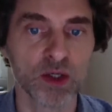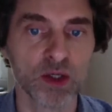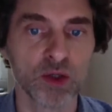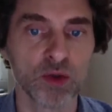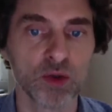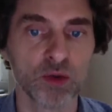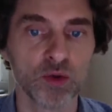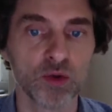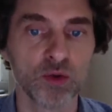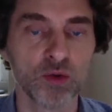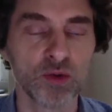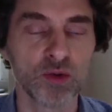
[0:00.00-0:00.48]

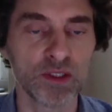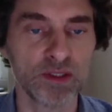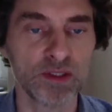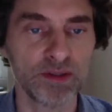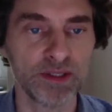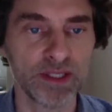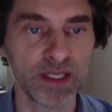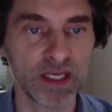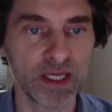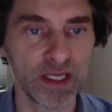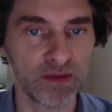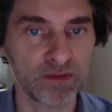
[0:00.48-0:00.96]
who
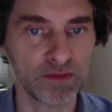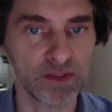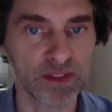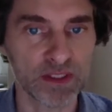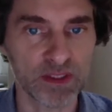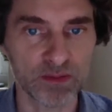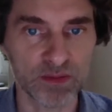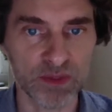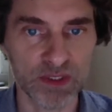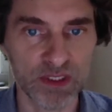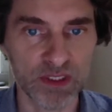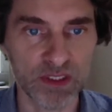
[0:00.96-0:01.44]
clearly have
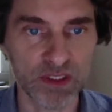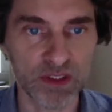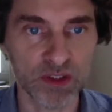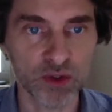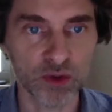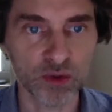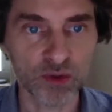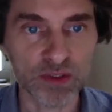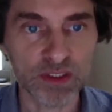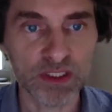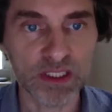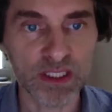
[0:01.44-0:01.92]
CMT
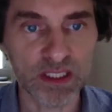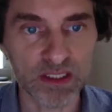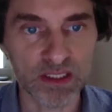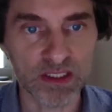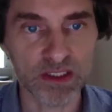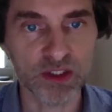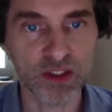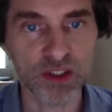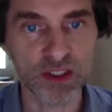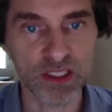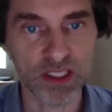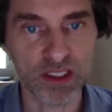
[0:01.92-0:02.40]
don't get a
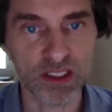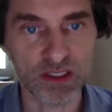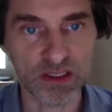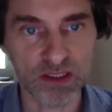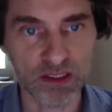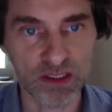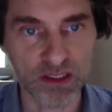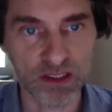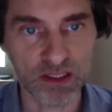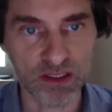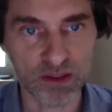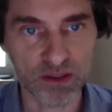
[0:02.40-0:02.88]
genetic
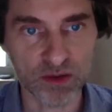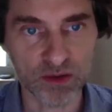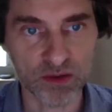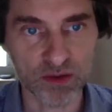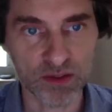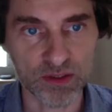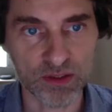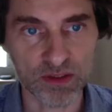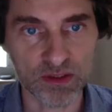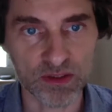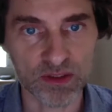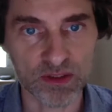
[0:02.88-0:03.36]

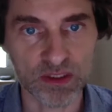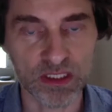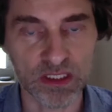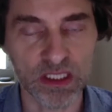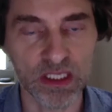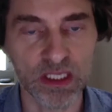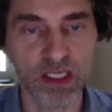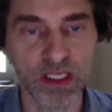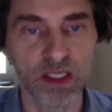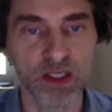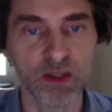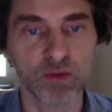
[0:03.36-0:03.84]
diagnosis,
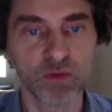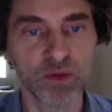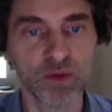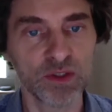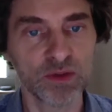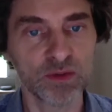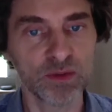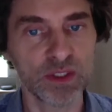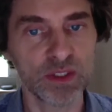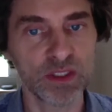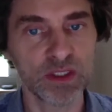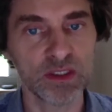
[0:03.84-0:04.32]

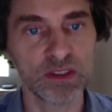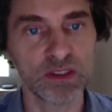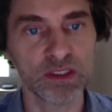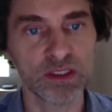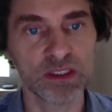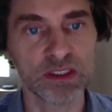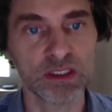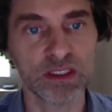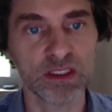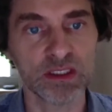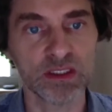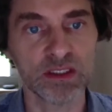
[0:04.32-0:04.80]
which
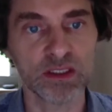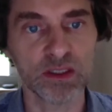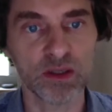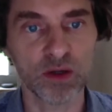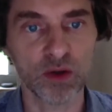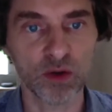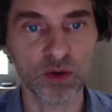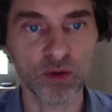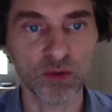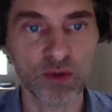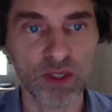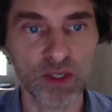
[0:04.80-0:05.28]
means in the
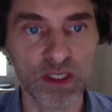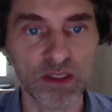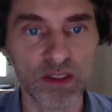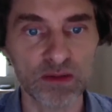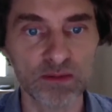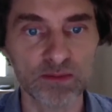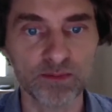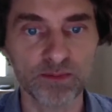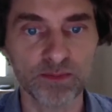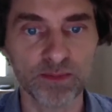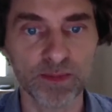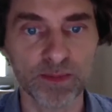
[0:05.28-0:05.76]
long
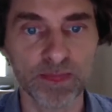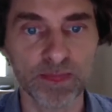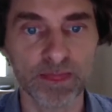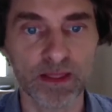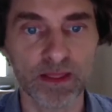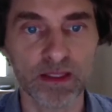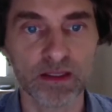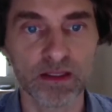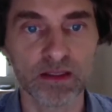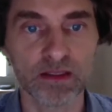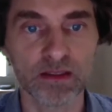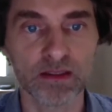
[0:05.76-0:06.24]
run,
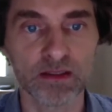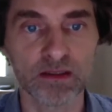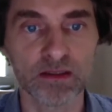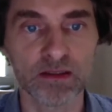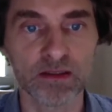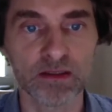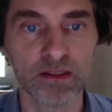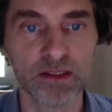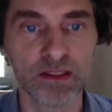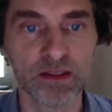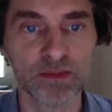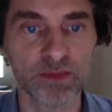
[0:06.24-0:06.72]

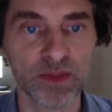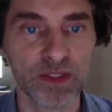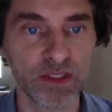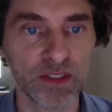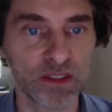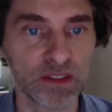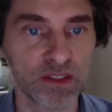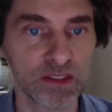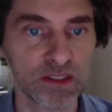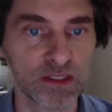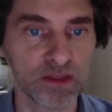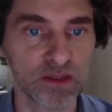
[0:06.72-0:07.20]
these
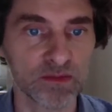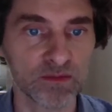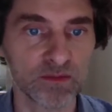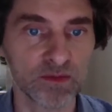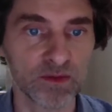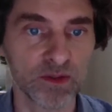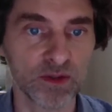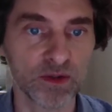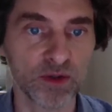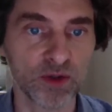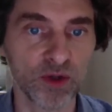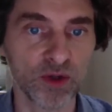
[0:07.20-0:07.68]
patients
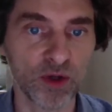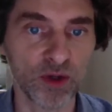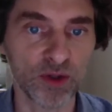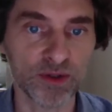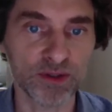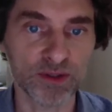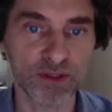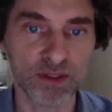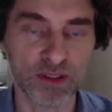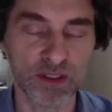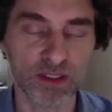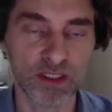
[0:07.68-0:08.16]
will
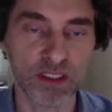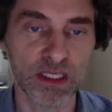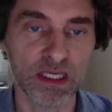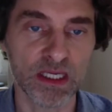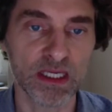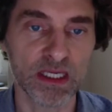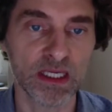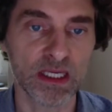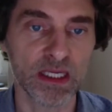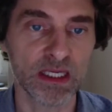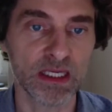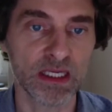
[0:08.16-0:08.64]
not
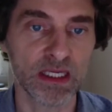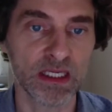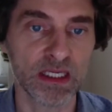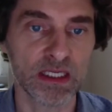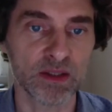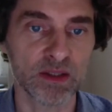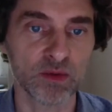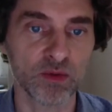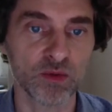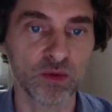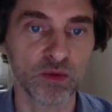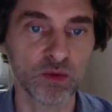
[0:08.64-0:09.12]

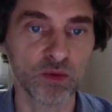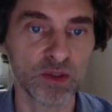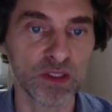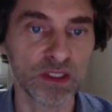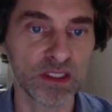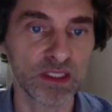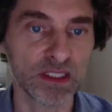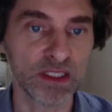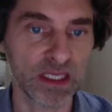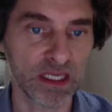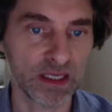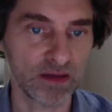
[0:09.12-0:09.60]

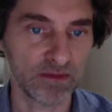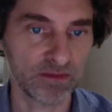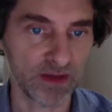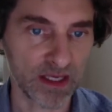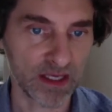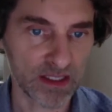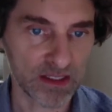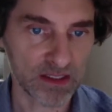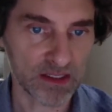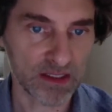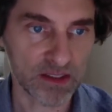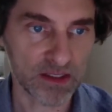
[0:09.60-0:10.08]
really have
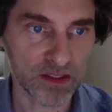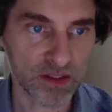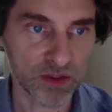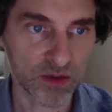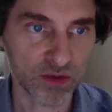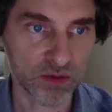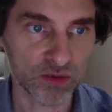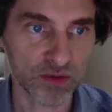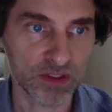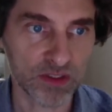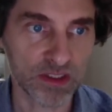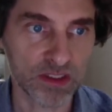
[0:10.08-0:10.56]
access
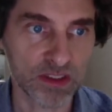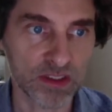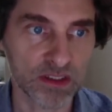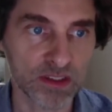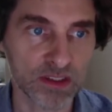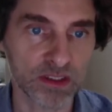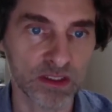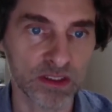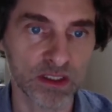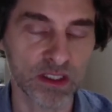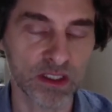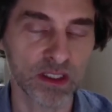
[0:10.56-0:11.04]
to
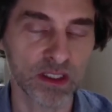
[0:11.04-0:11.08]
these